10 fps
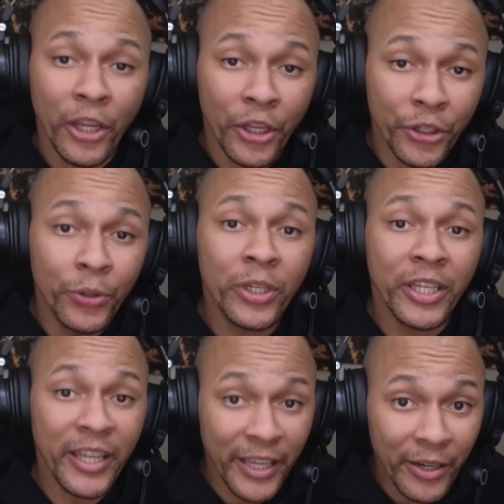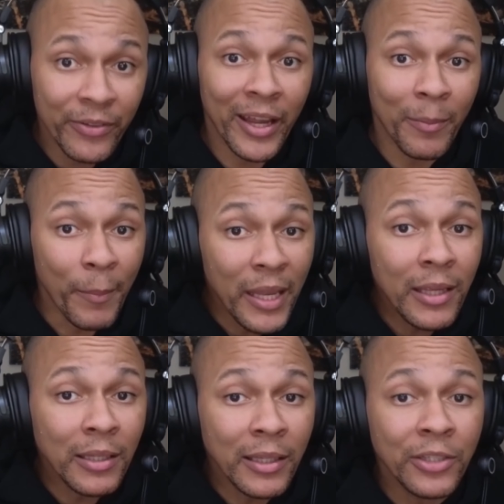you can hear that
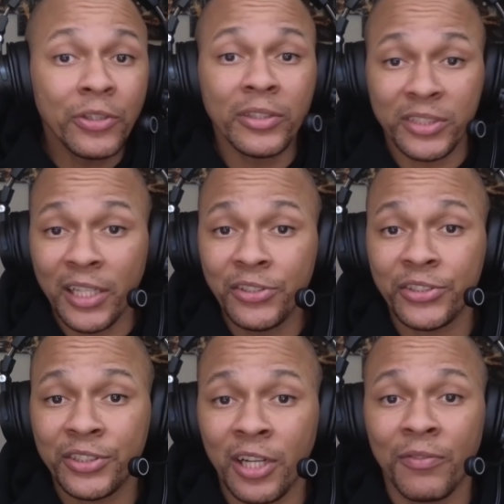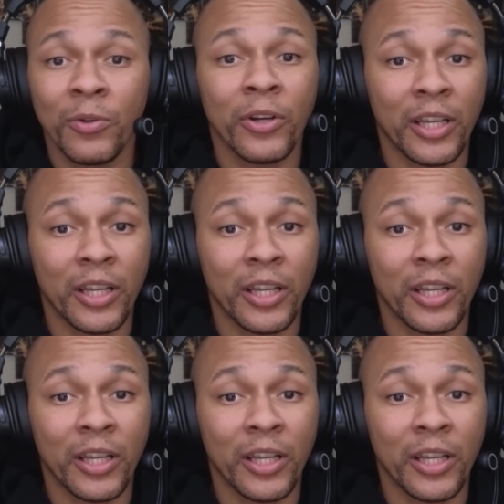immediately, and you can say to yourself, we're going to